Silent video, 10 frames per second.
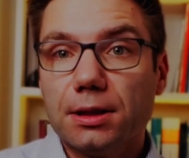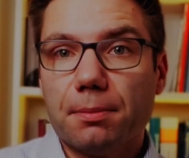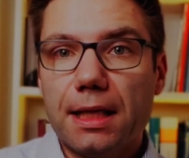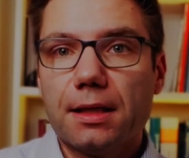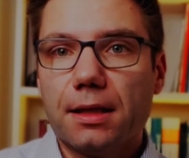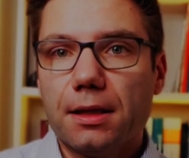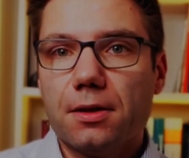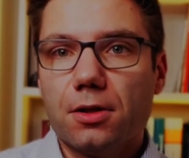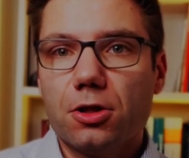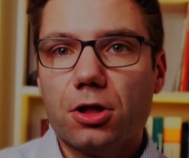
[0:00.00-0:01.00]
making
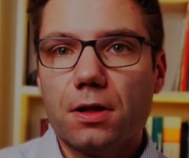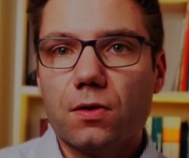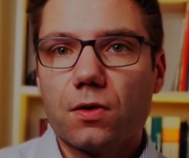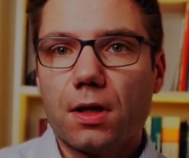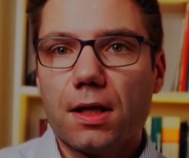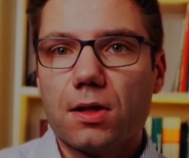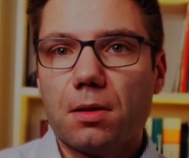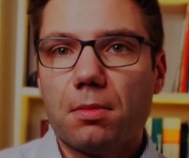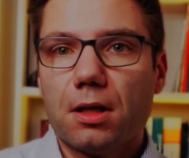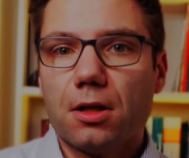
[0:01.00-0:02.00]
decisions as a
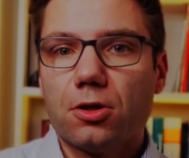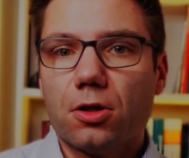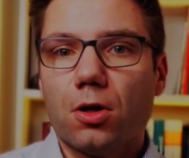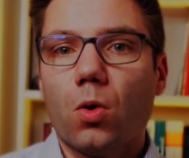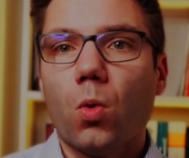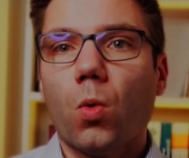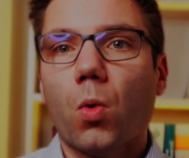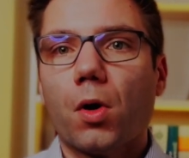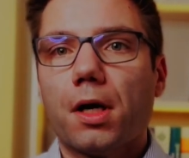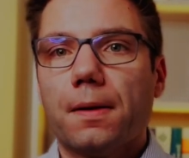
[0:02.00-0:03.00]
manager
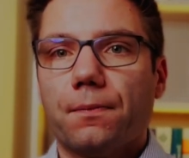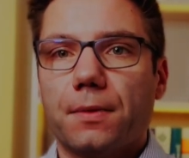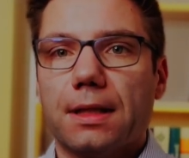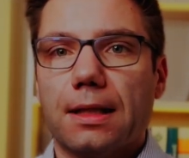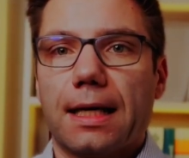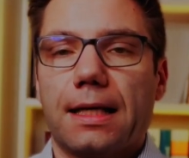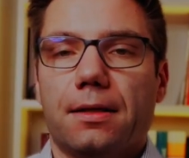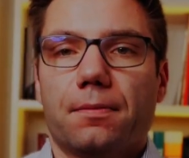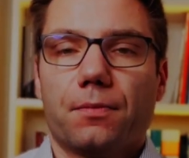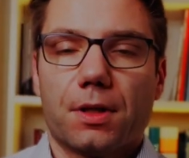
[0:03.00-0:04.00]
or delaying
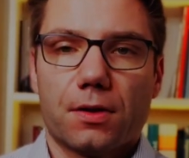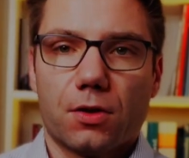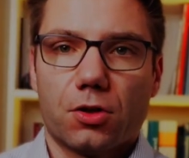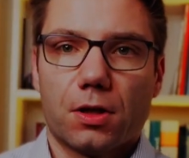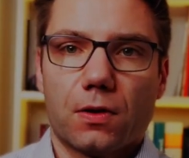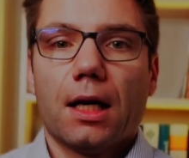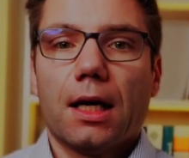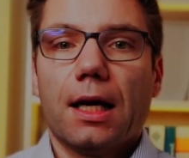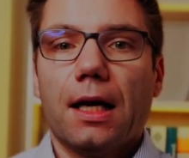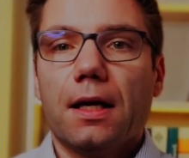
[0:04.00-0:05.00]
decisions.
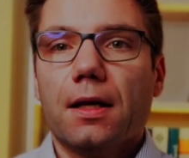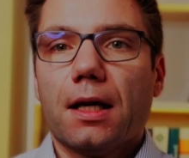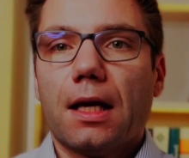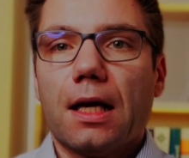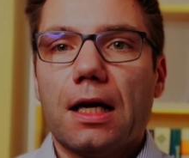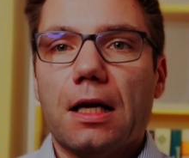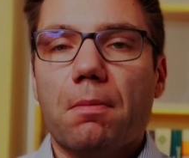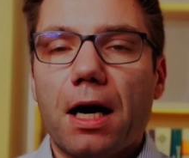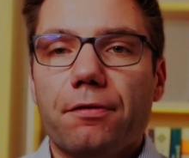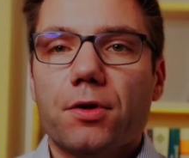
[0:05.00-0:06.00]
And in
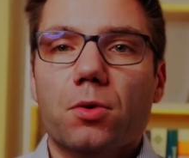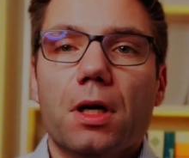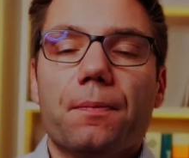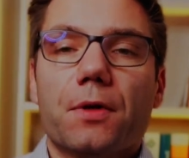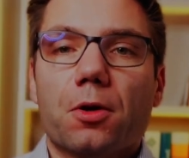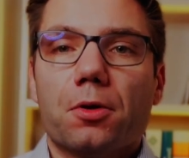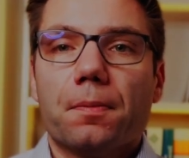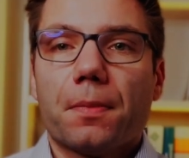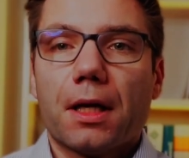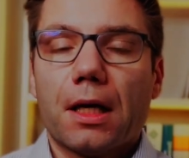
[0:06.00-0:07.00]
my view, there are
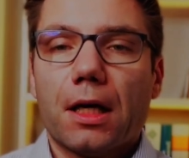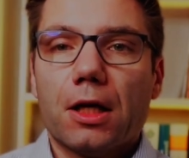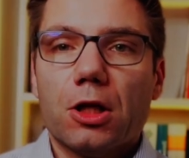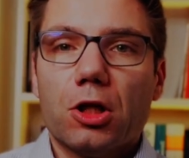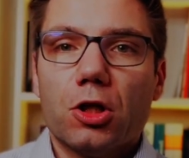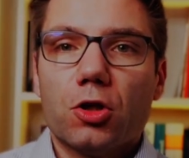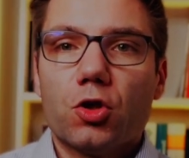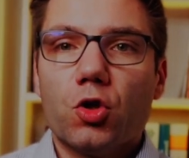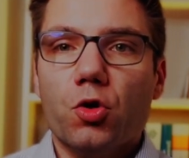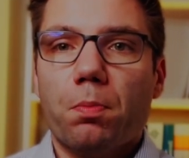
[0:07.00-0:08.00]

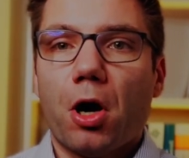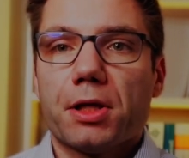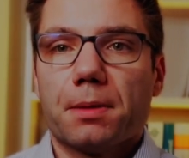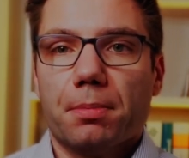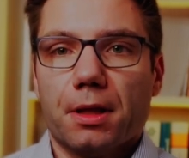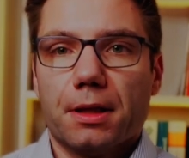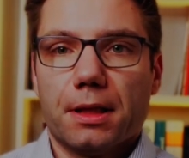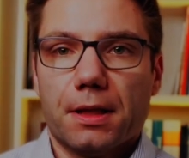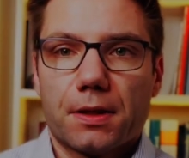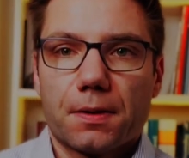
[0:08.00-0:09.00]
two
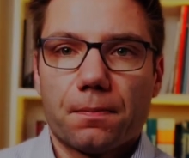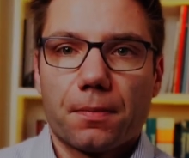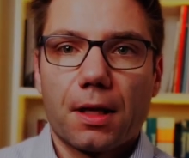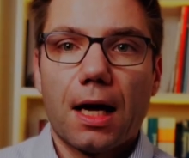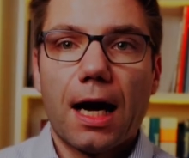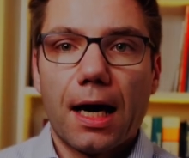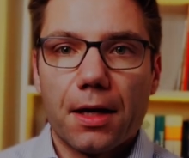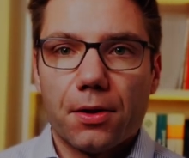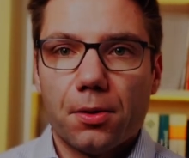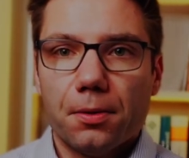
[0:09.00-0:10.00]
possibilities.
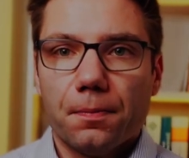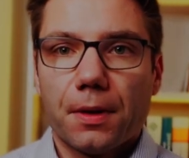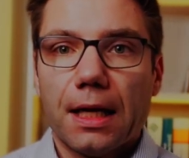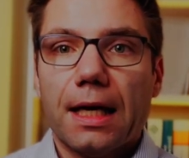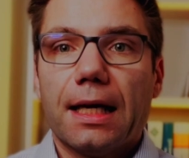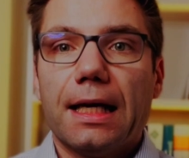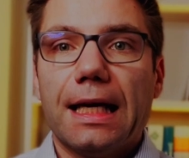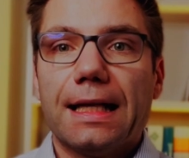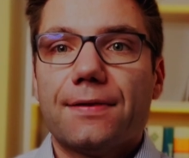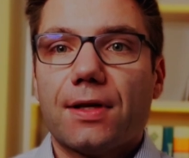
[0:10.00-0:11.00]
Either
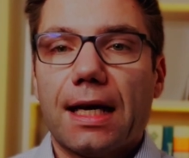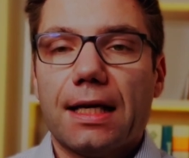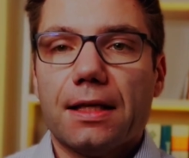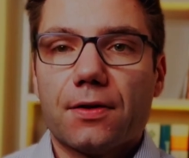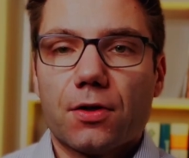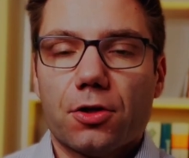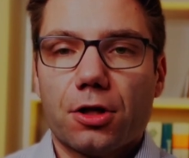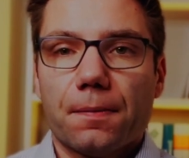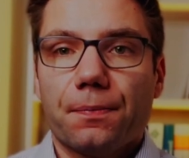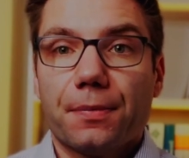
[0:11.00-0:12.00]
it's a
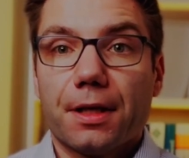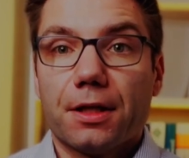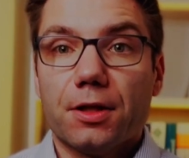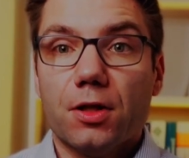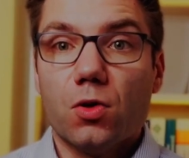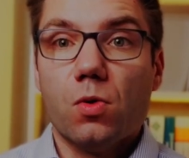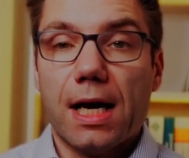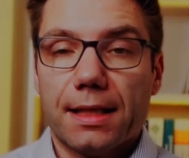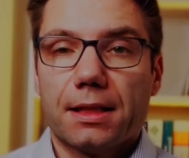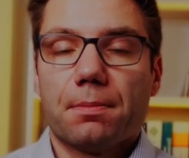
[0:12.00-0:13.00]
decision that you
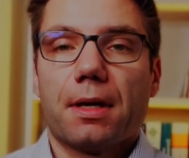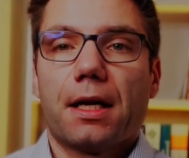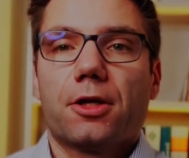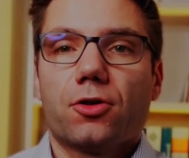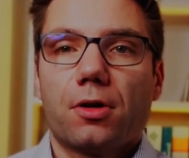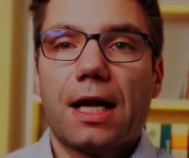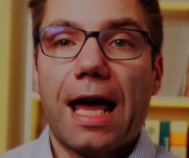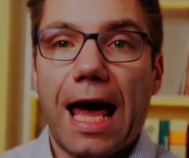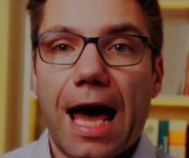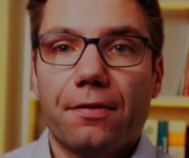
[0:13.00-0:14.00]
as the manager
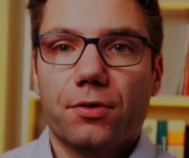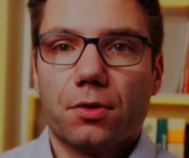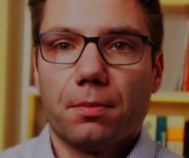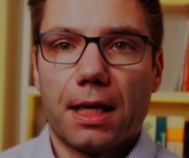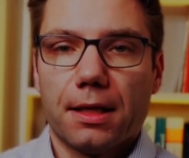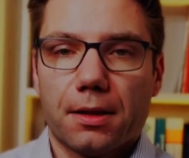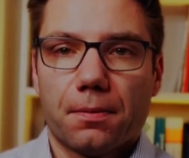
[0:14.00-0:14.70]
have to make,